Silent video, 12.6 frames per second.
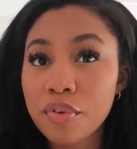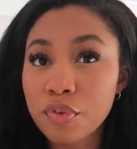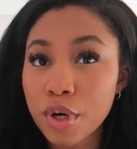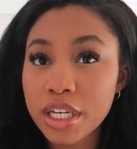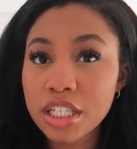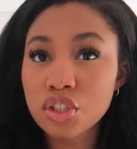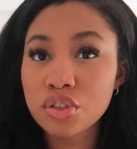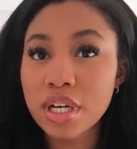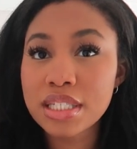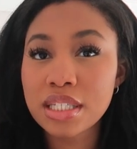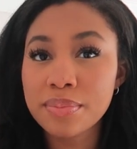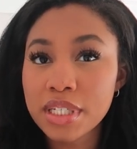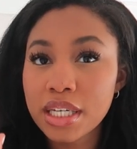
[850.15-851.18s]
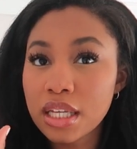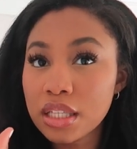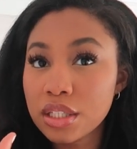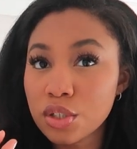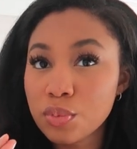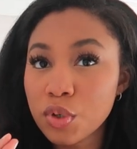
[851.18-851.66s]
Before I get dressed, let me get a
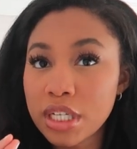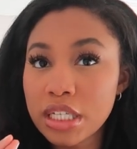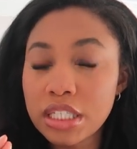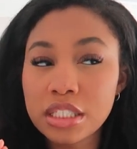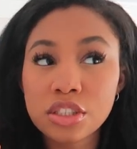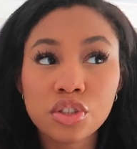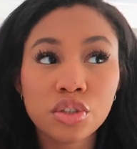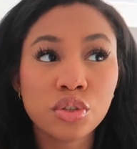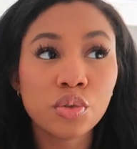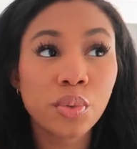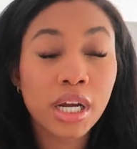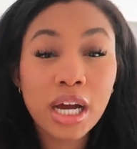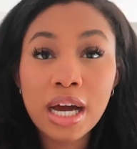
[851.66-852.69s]
little more into what I